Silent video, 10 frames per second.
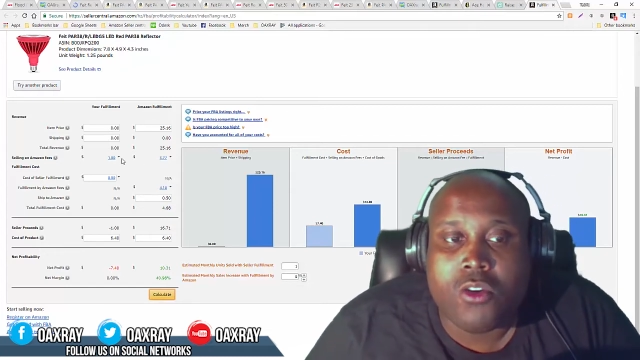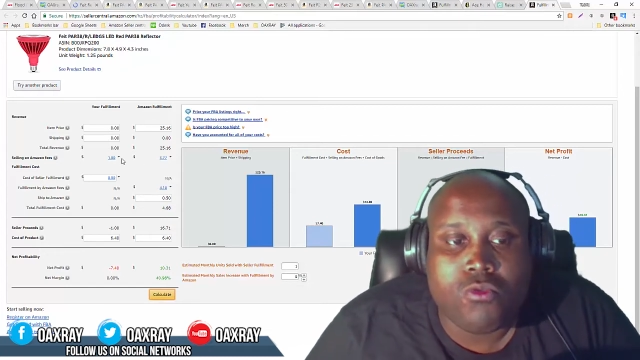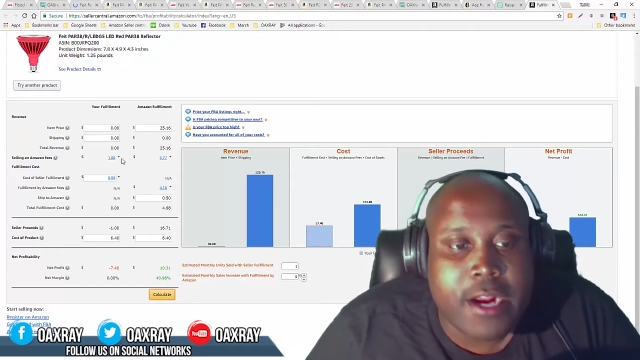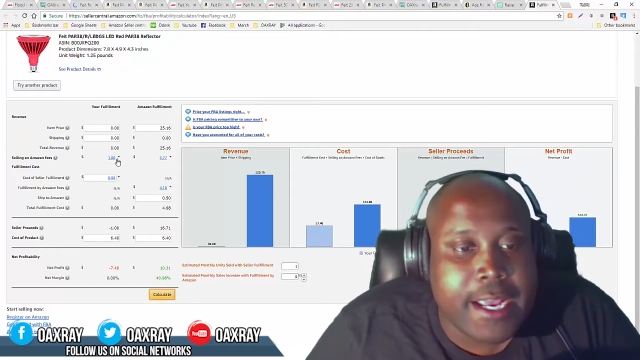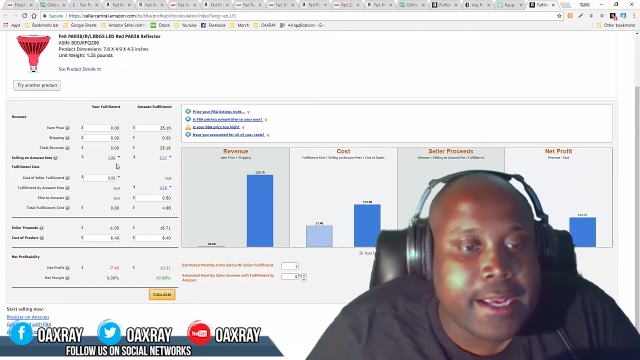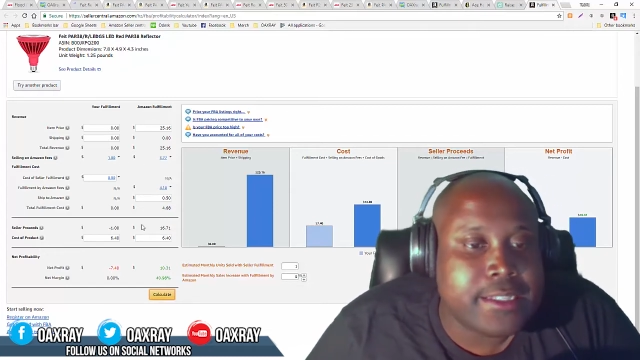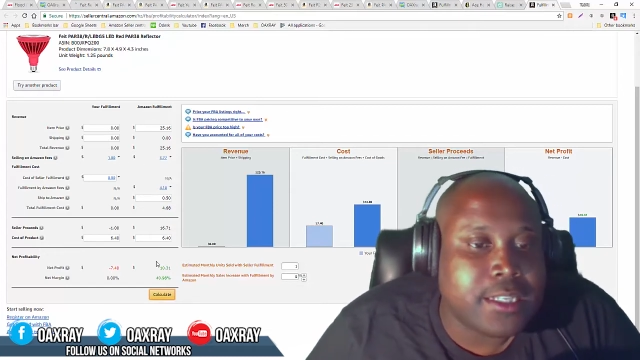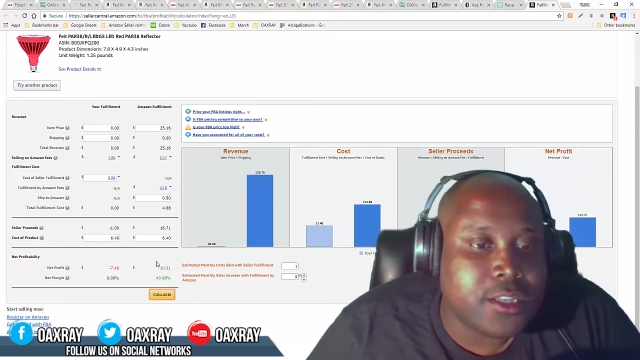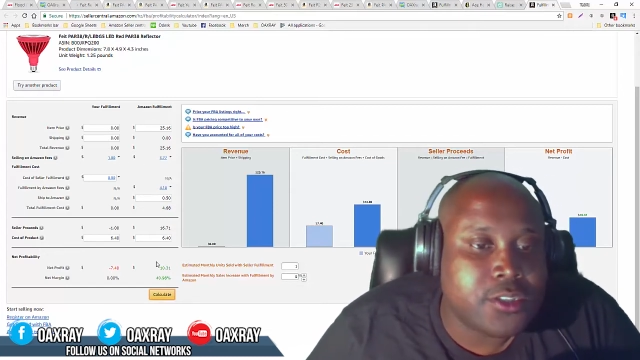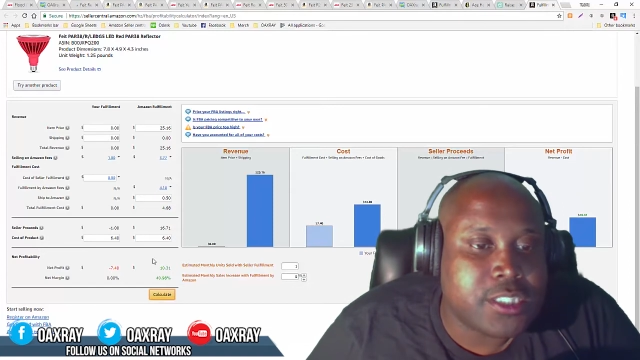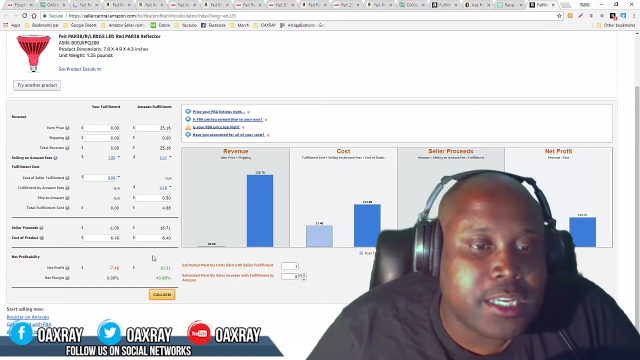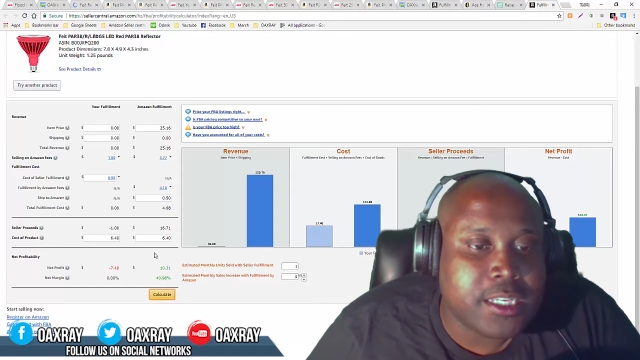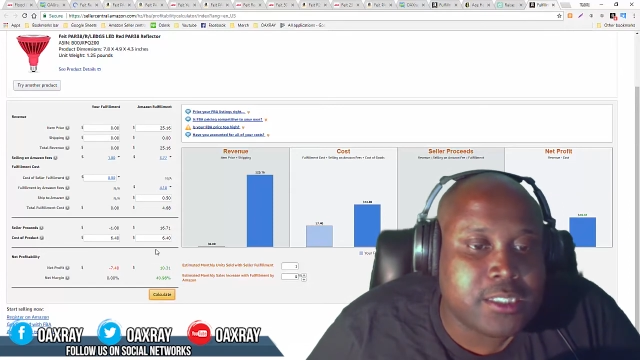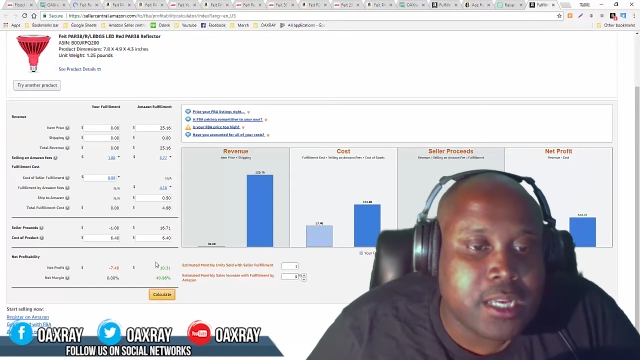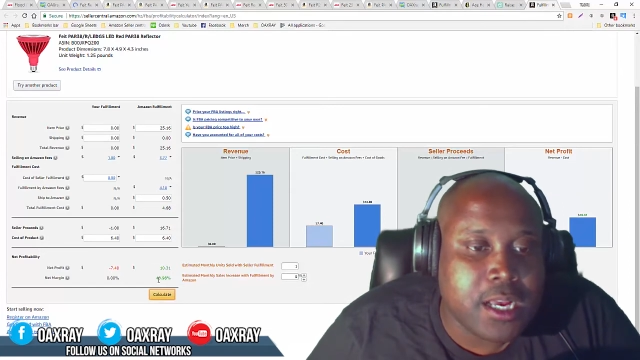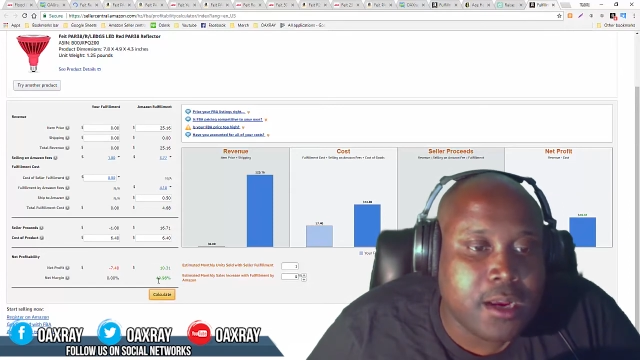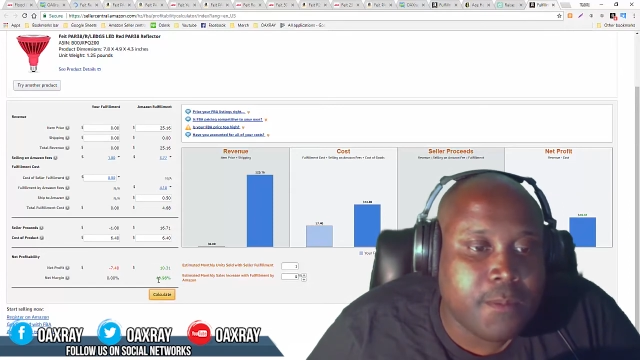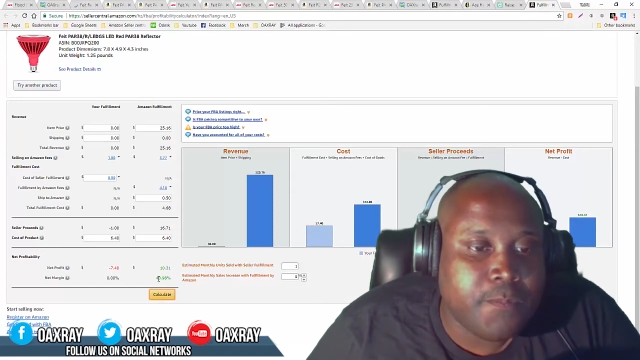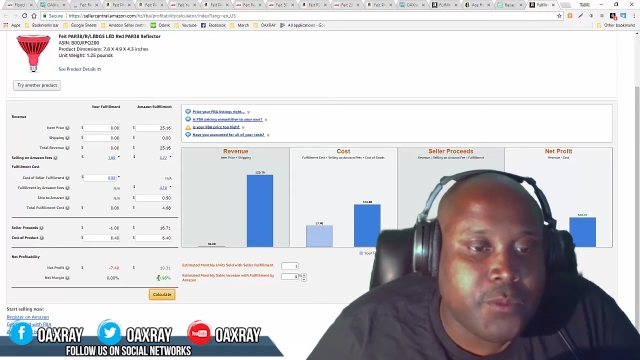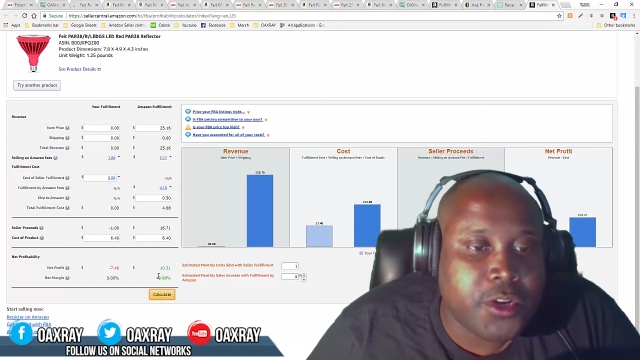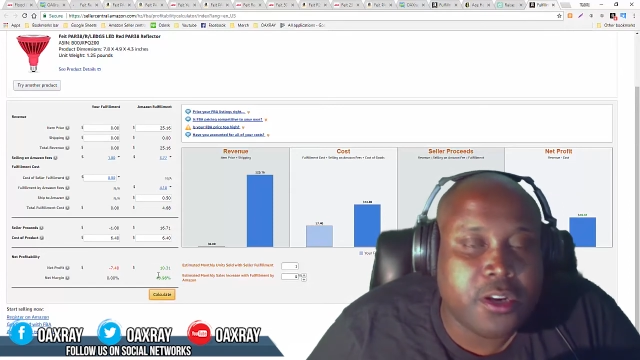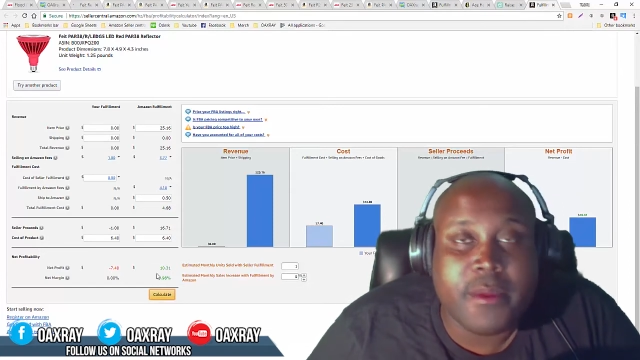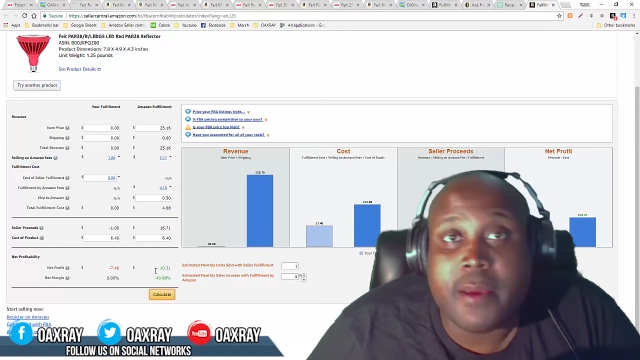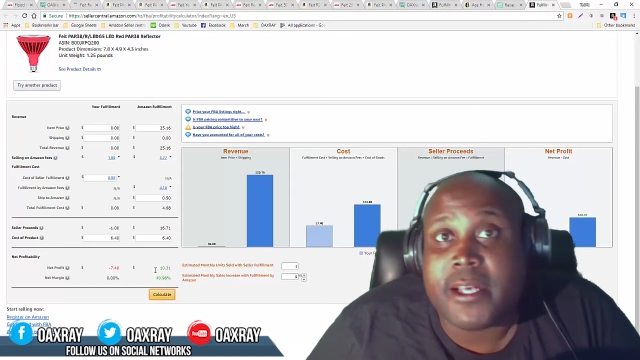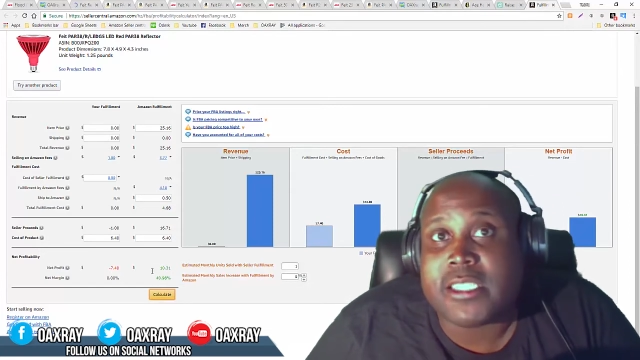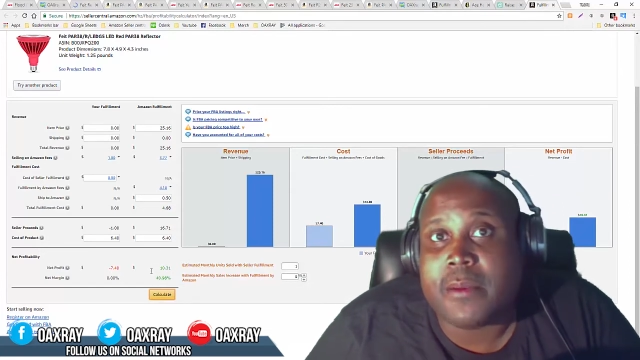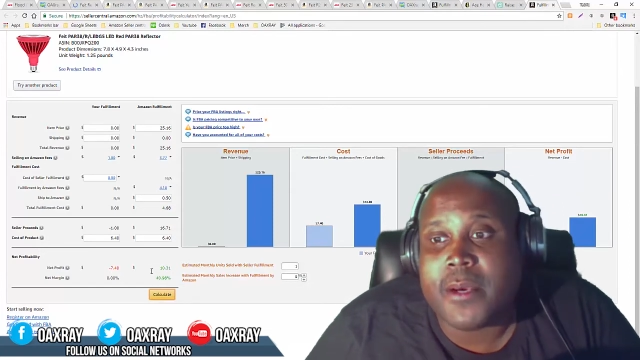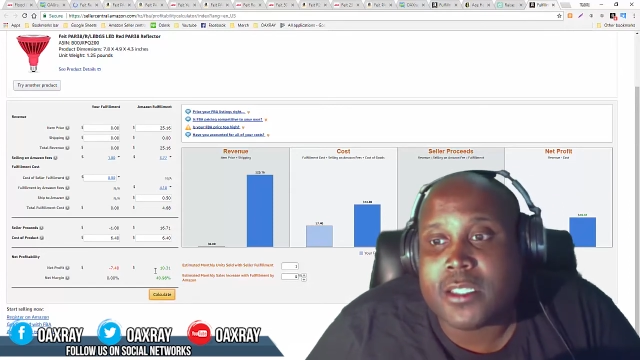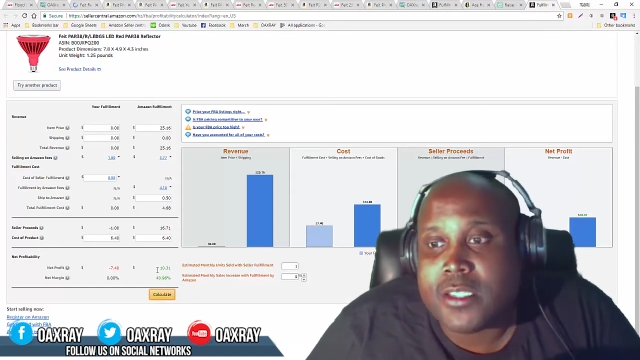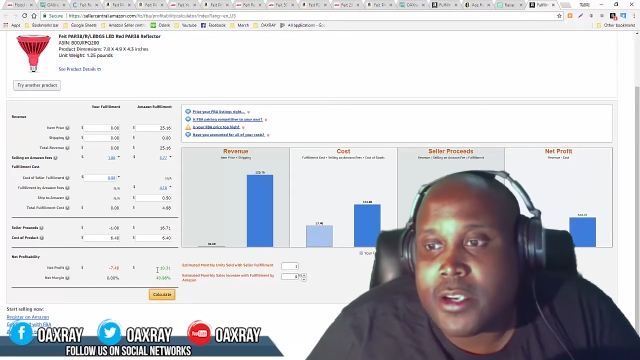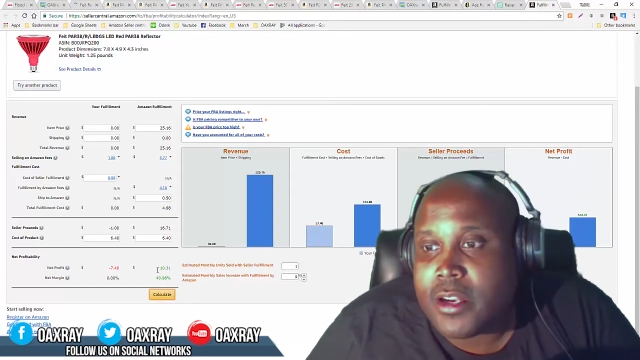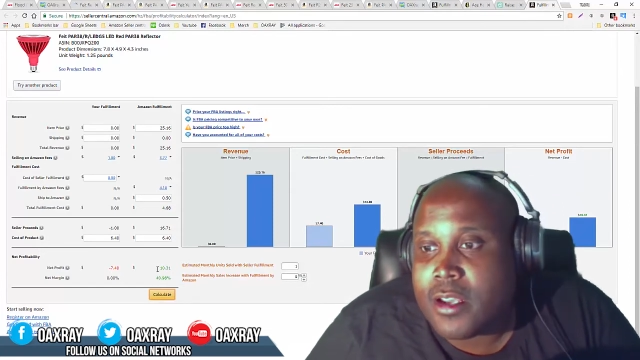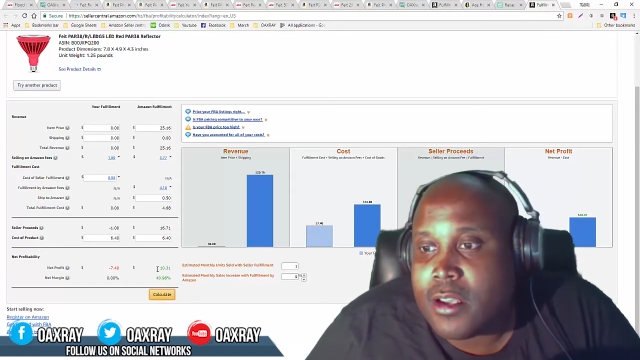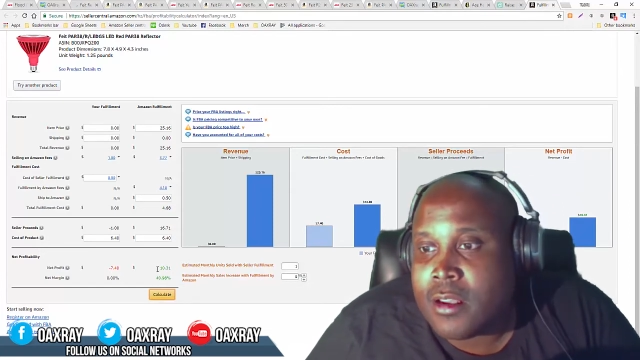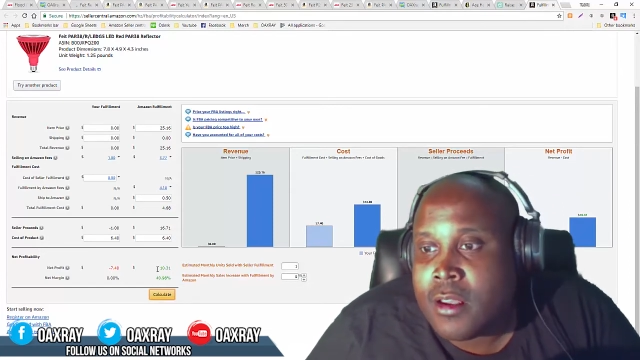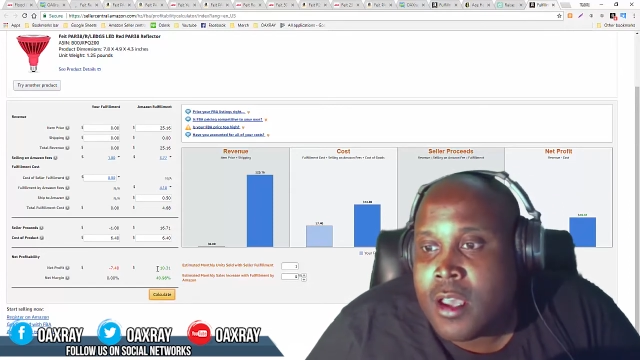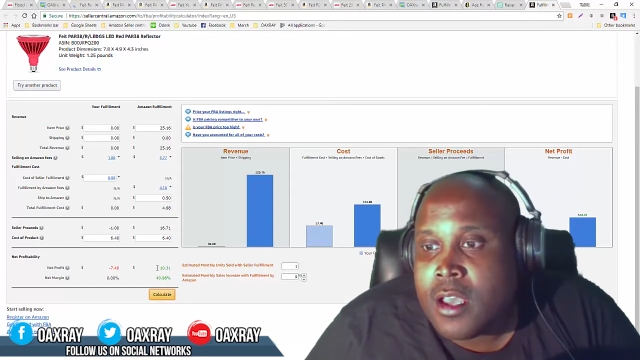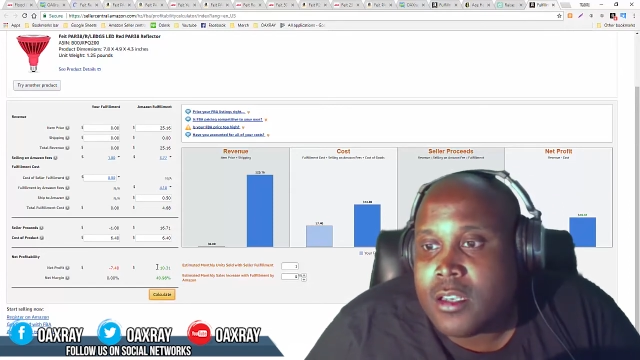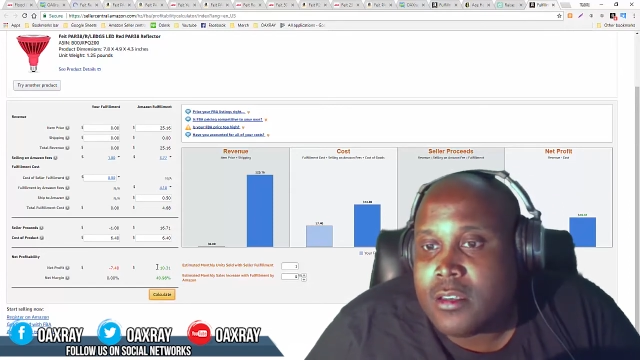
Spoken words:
Raise and those things, you're going to make about 10 bucks. So you're going to